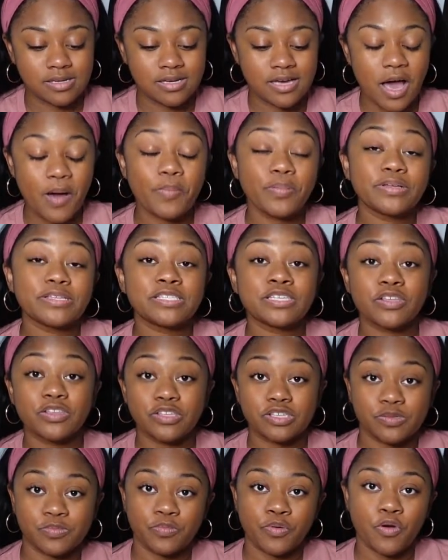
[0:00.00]
up until
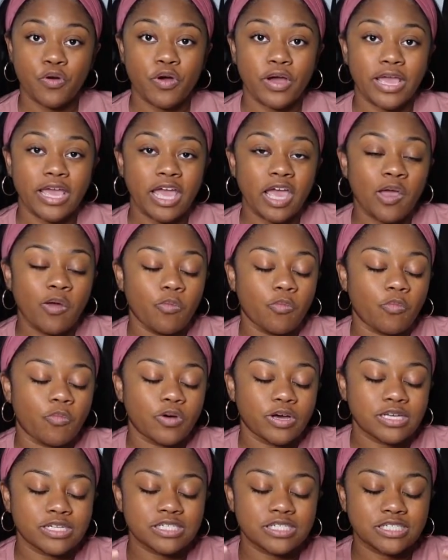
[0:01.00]
this point. It
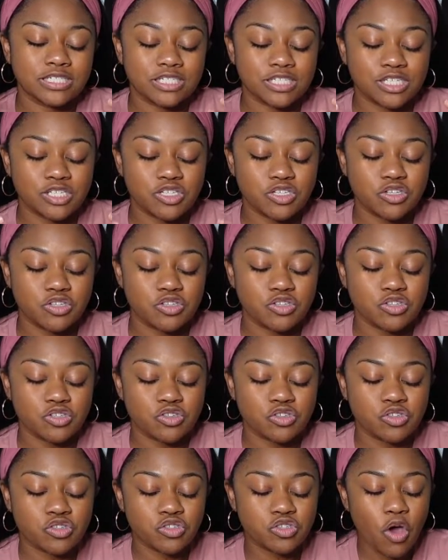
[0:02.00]
was just
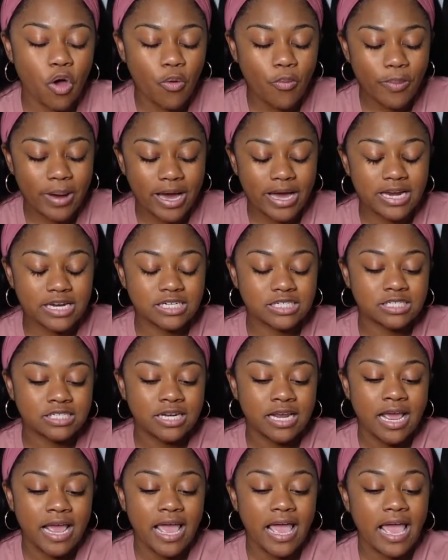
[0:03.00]
so much.
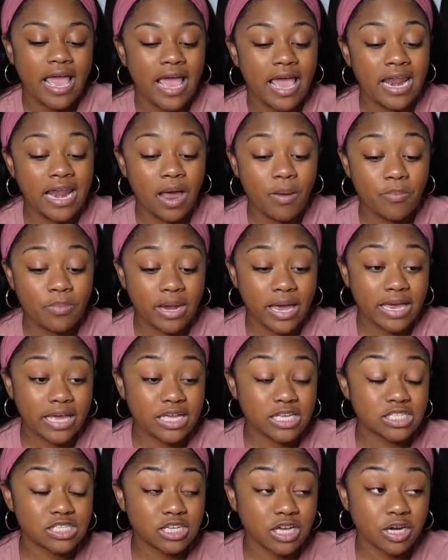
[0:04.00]
And I'm like,
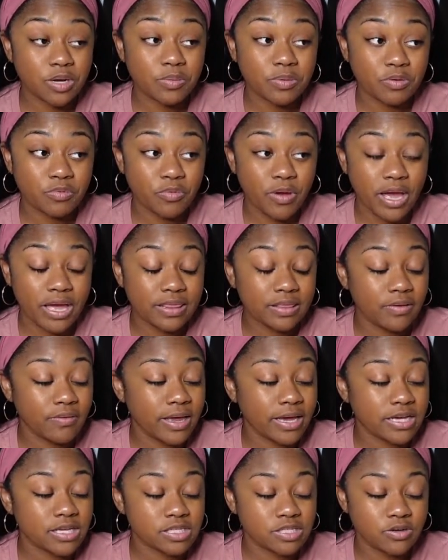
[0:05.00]
it's gonna be wet, and they're
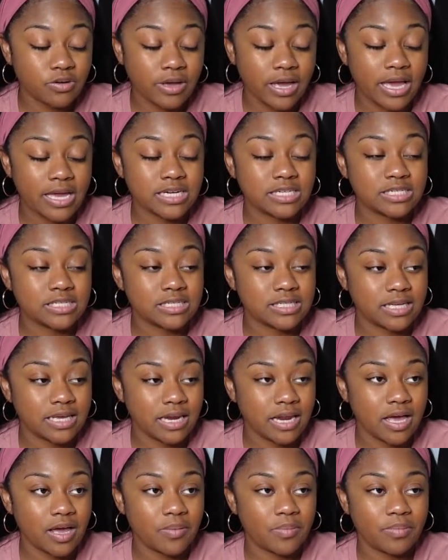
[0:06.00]
like, it's okay, just
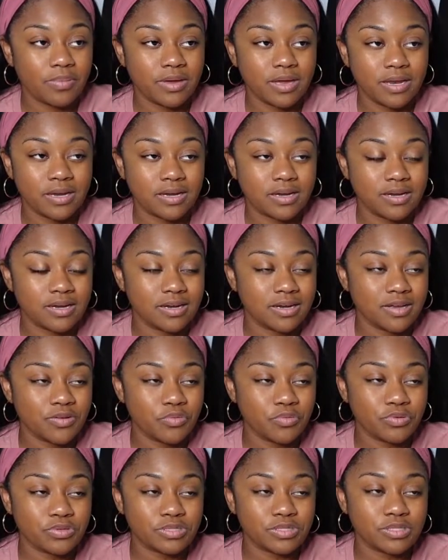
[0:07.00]
get up. And
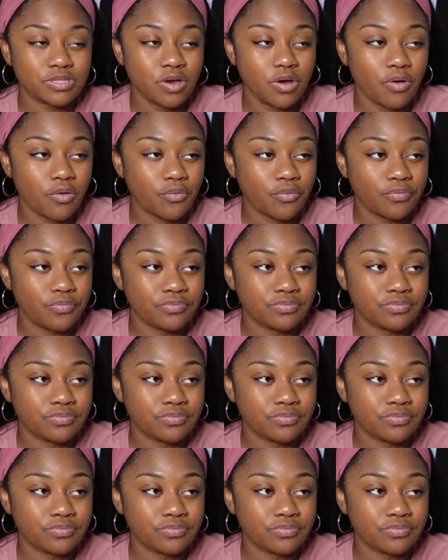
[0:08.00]
it was so